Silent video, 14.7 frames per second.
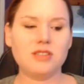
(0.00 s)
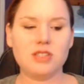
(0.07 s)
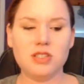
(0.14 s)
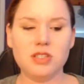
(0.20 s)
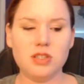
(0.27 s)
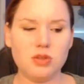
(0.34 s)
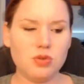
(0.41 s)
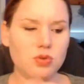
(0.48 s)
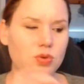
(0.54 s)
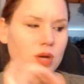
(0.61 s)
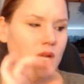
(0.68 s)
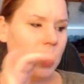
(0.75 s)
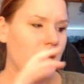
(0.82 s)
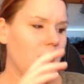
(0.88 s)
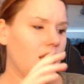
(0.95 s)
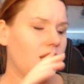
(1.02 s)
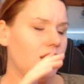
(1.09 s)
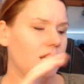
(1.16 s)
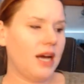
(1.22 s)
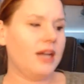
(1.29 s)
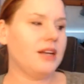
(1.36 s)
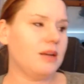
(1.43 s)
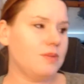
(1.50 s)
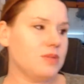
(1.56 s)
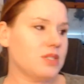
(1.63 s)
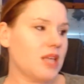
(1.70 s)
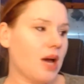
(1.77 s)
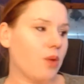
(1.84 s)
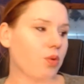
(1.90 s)
to you the items
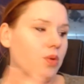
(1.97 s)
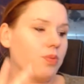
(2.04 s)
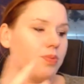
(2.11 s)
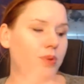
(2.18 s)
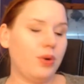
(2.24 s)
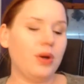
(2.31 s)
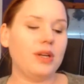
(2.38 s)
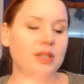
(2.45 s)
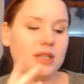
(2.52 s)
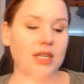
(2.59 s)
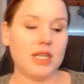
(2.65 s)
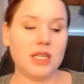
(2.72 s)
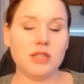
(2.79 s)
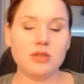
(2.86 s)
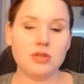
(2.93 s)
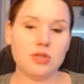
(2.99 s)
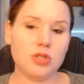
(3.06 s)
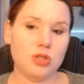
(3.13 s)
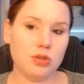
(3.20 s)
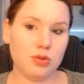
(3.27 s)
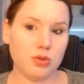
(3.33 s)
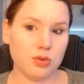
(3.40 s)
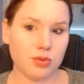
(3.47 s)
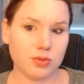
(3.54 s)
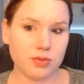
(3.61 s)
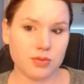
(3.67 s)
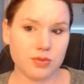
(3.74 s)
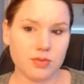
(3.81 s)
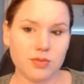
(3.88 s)
that were put into
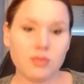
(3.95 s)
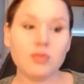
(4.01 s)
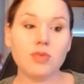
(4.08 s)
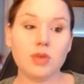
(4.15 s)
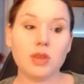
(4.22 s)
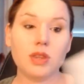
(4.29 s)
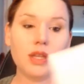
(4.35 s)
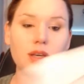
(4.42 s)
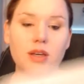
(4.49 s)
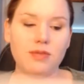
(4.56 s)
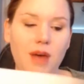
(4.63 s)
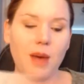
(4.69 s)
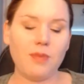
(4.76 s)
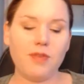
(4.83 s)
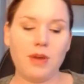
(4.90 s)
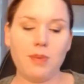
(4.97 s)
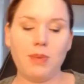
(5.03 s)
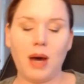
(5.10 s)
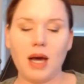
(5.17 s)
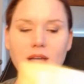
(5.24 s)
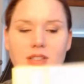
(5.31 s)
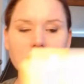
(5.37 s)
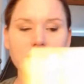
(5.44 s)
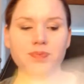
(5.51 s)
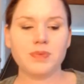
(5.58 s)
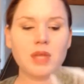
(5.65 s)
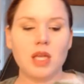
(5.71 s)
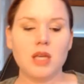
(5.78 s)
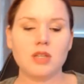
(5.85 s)
the FabFit box.
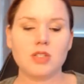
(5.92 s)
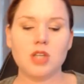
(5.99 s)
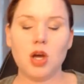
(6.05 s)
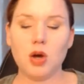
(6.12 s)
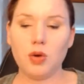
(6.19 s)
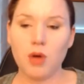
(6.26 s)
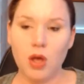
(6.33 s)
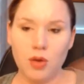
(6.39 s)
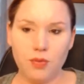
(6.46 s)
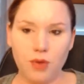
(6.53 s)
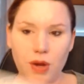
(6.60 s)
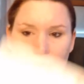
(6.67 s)
So, right